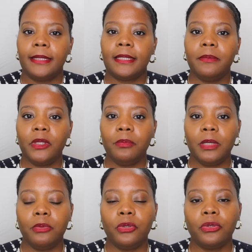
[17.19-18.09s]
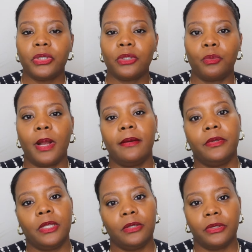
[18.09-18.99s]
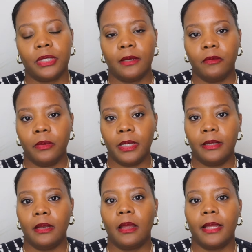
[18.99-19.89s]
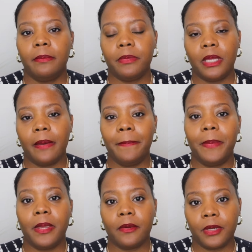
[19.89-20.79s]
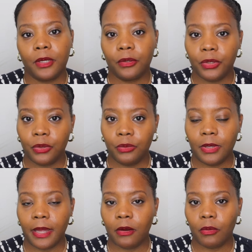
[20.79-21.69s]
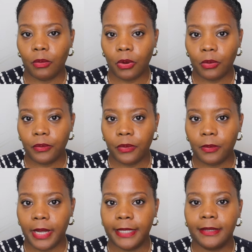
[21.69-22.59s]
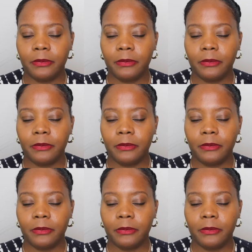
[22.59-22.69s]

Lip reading: some of the people you're surrounding yourself with can be a barrier to that growth, right?